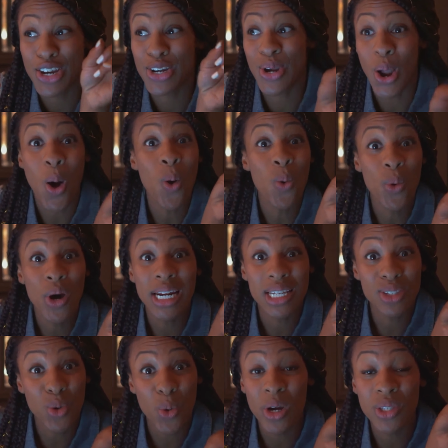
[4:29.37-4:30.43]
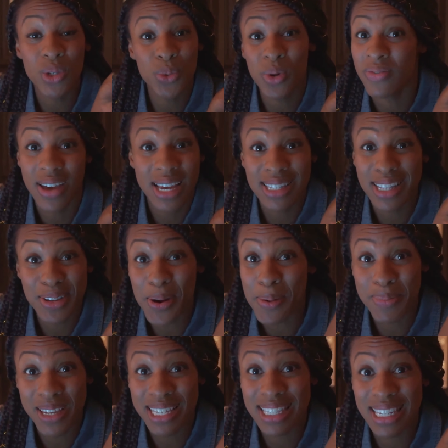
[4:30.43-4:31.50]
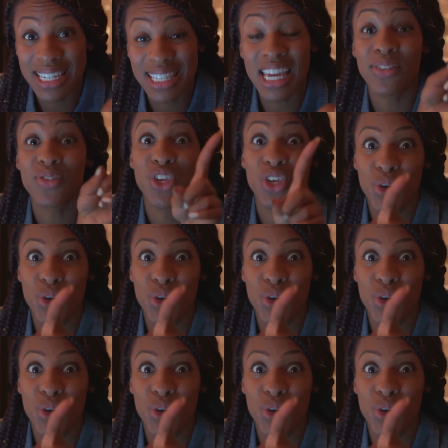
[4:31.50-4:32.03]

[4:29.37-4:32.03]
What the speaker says: No one is going to invest in your business if